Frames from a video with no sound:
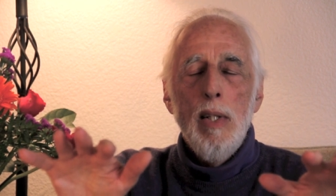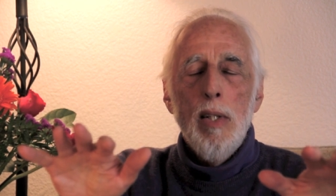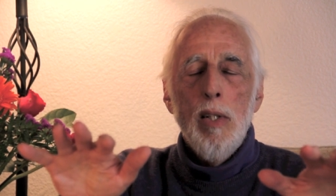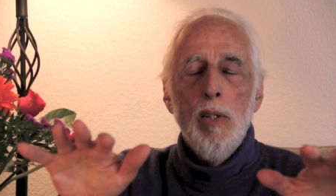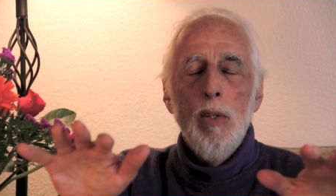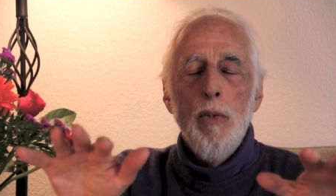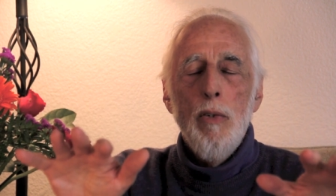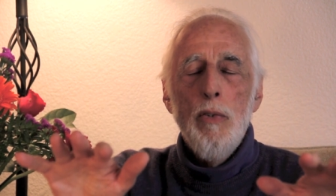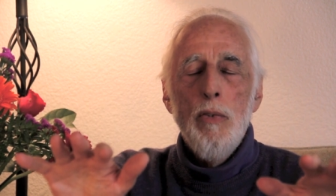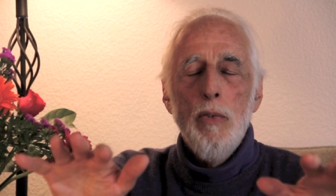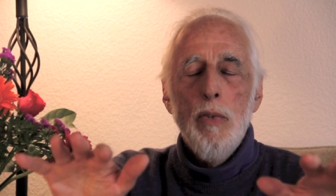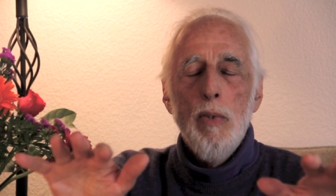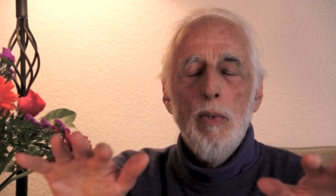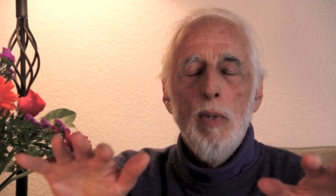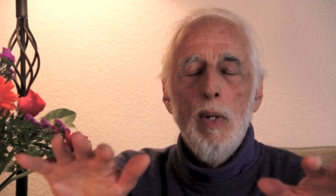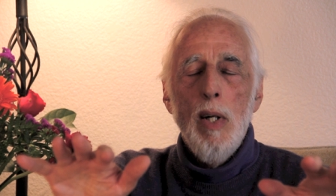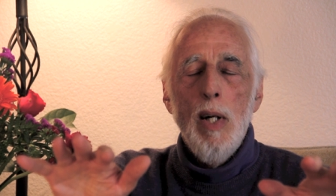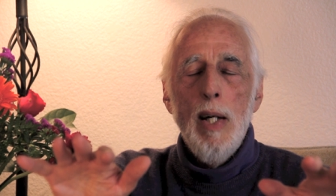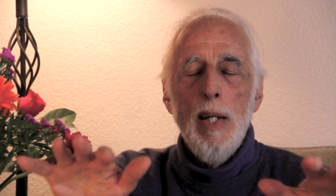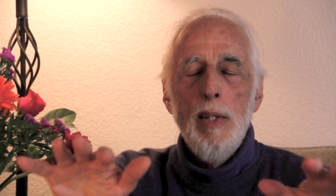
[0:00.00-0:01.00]
closed
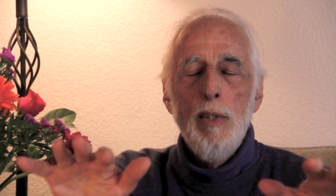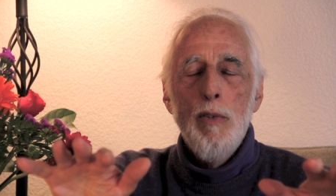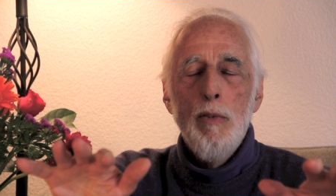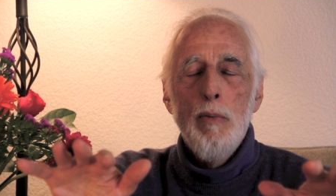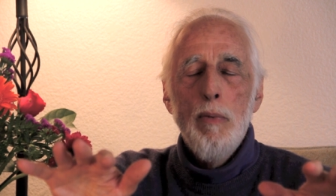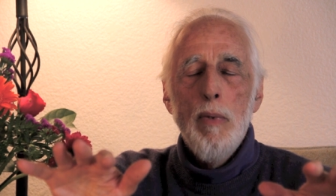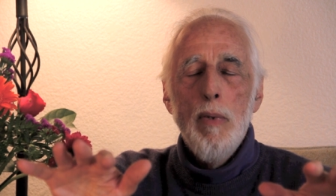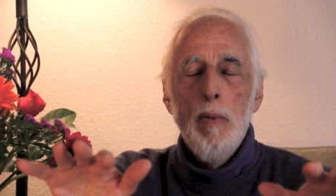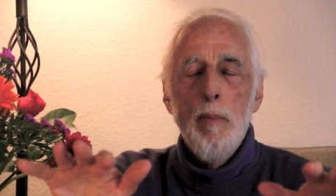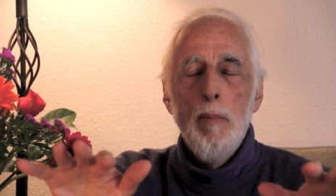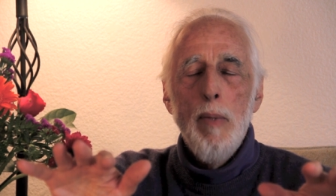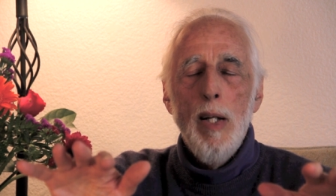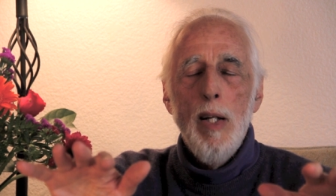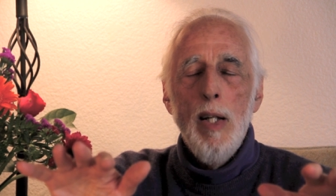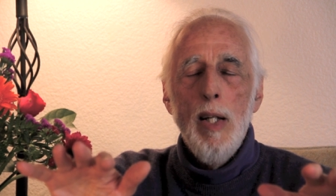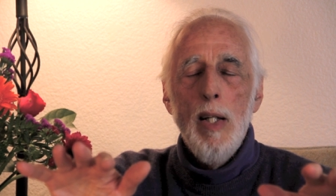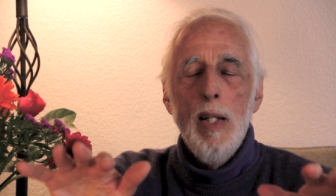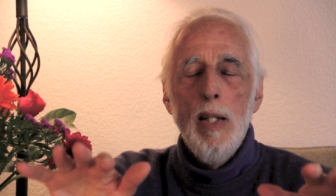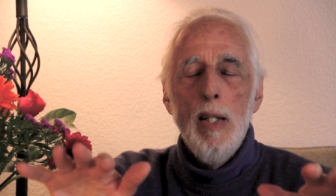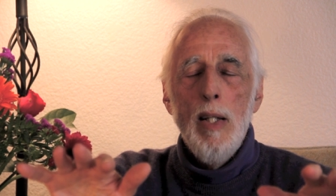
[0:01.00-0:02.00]
her eyes for a
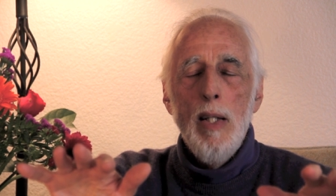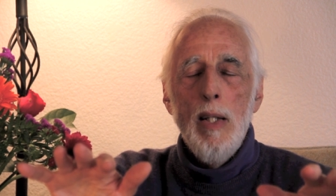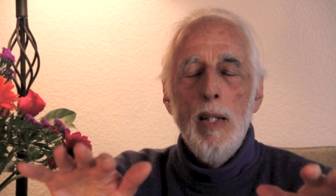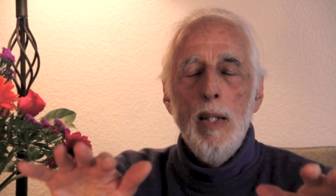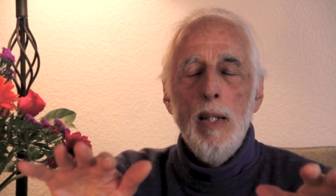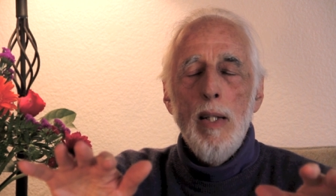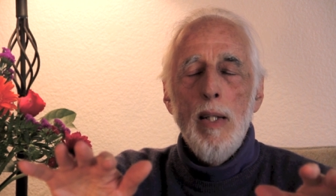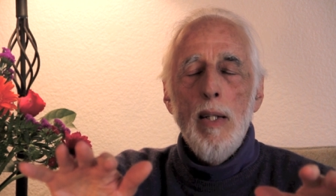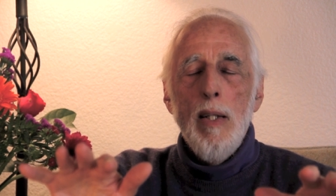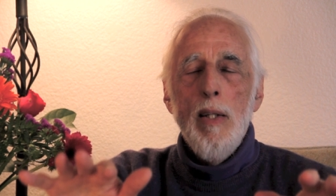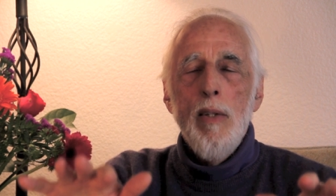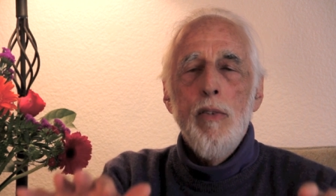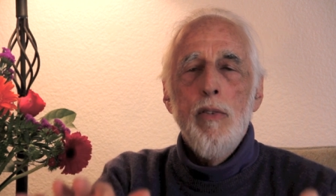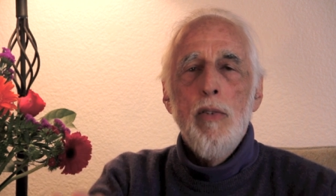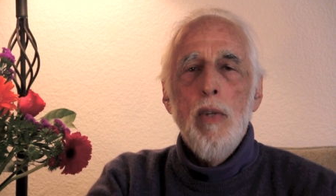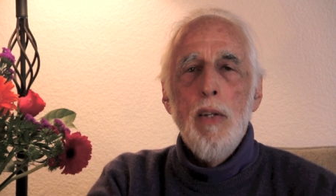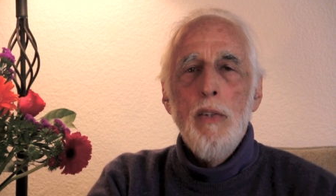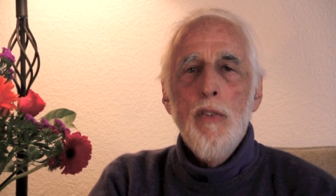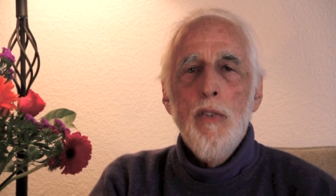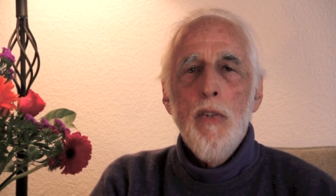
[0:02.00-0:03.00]
minute, and
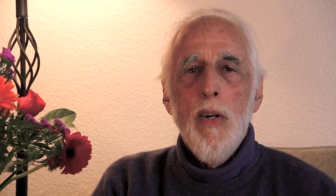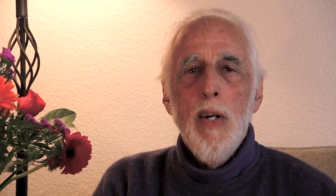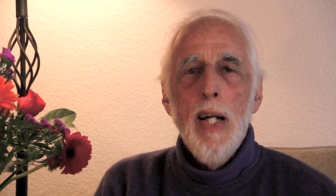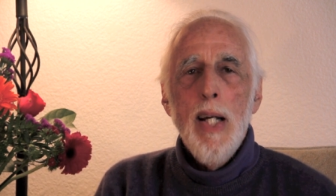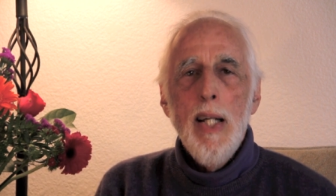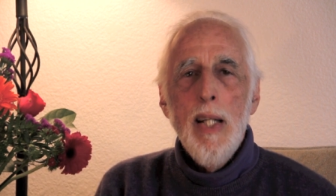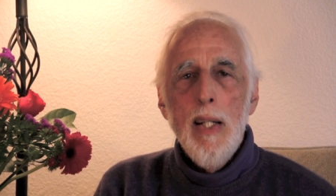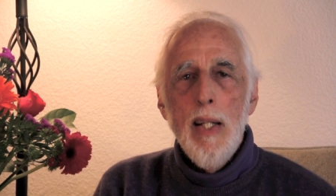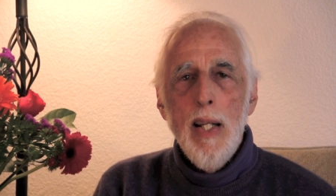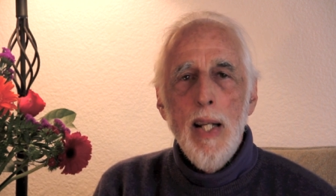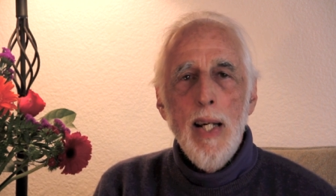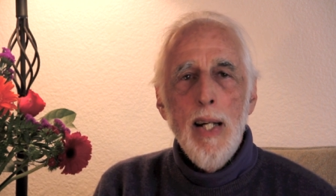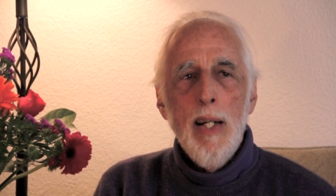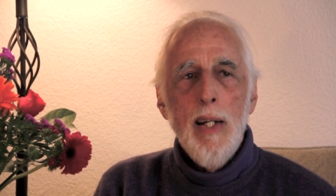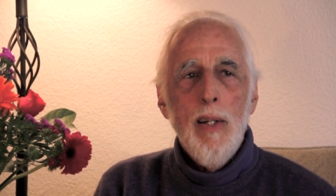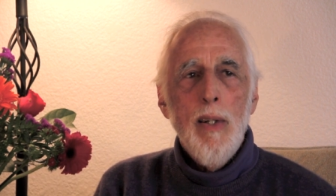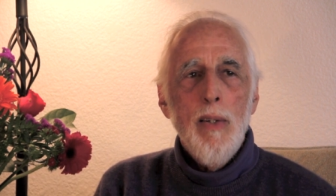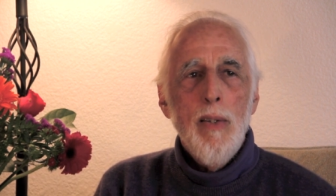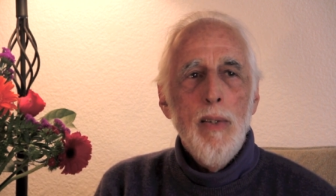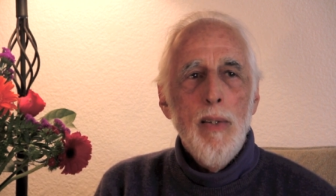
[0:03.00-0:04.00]
said, "Try it
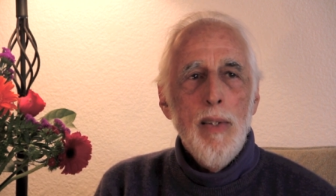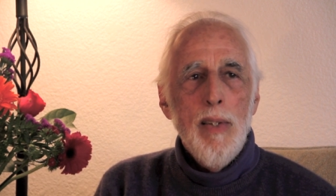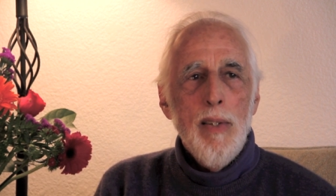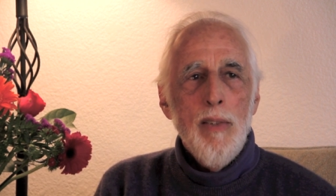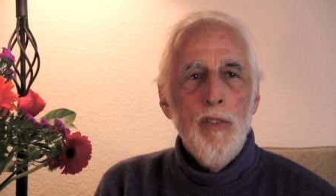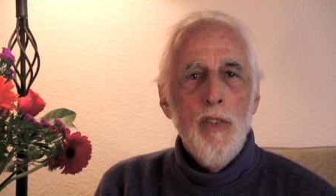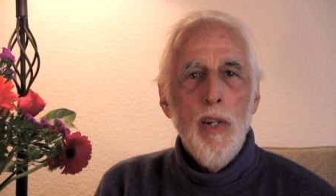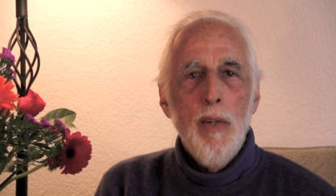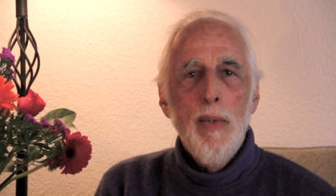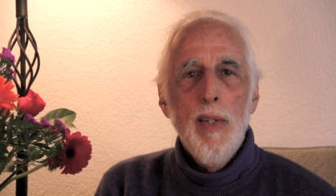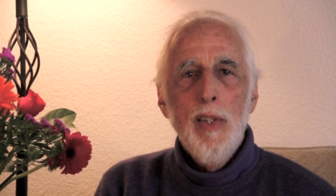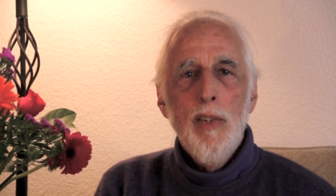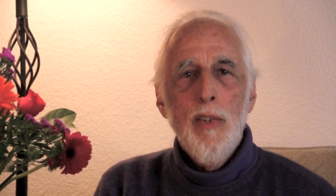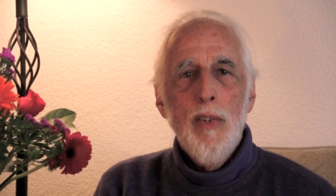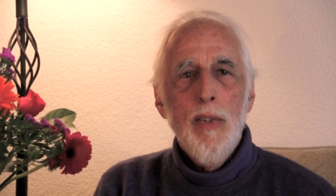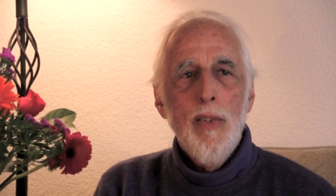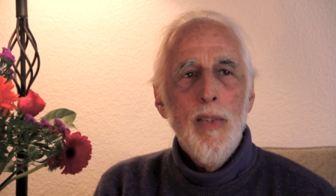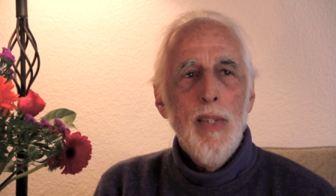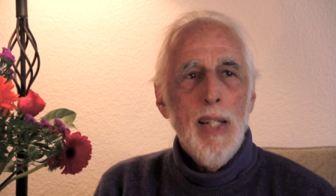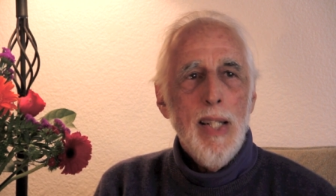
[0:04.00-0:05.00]
now." Jerry
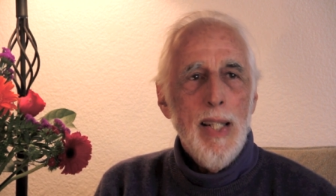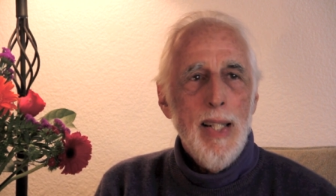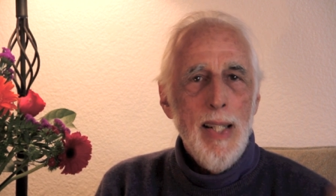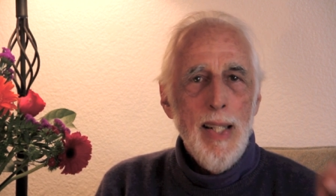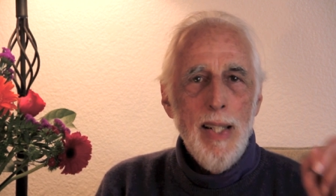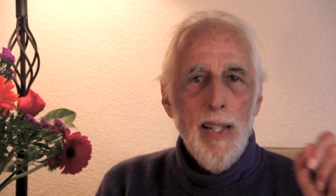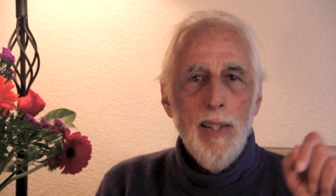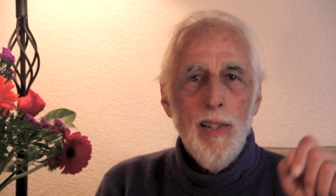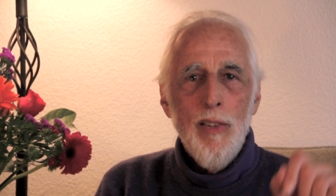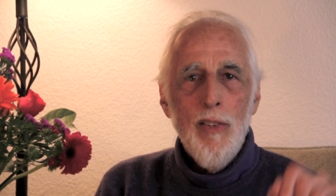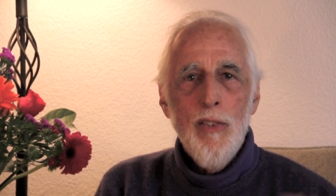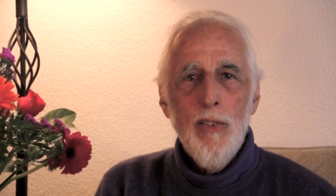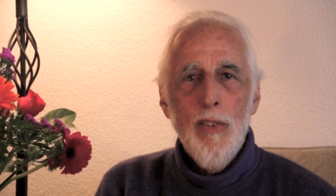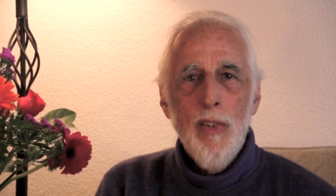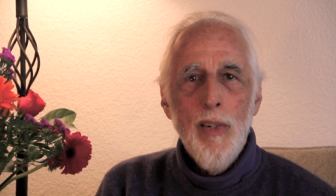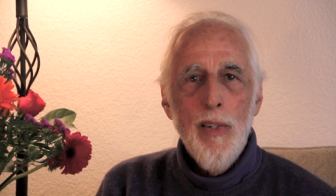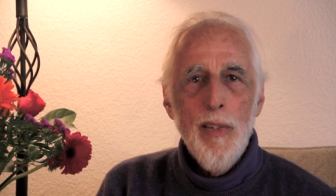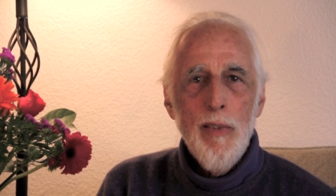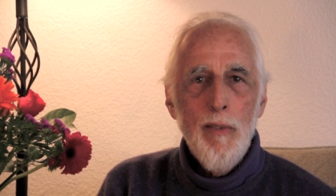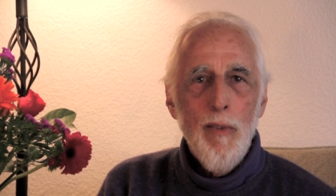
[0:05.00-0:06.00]
turned the key and it
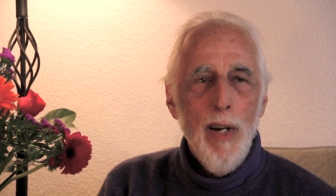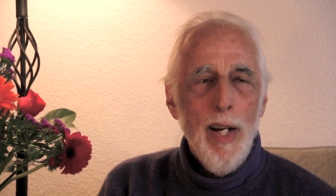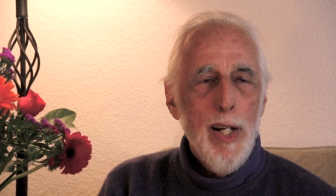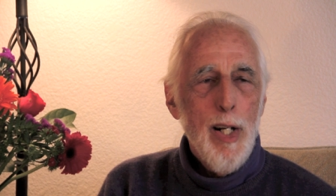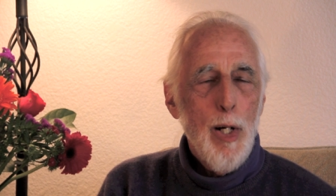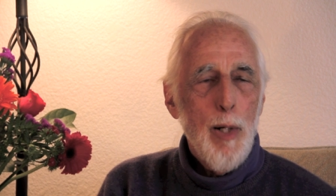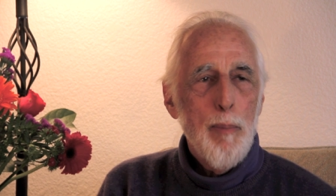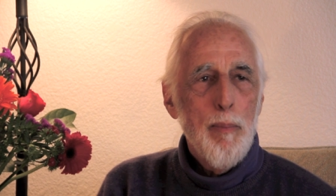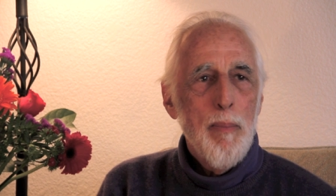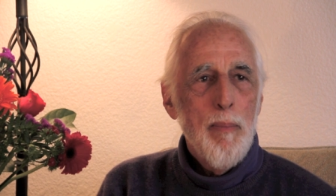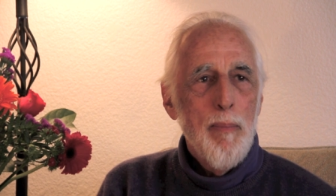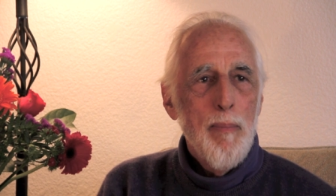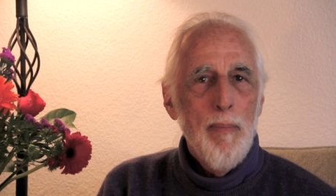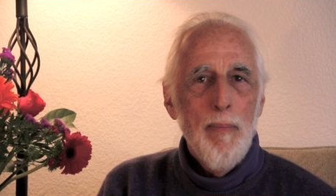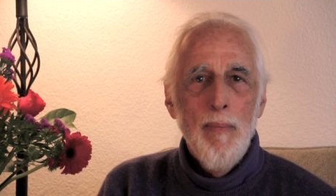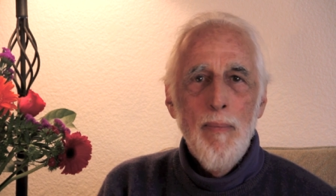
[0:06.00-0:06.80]
started right up.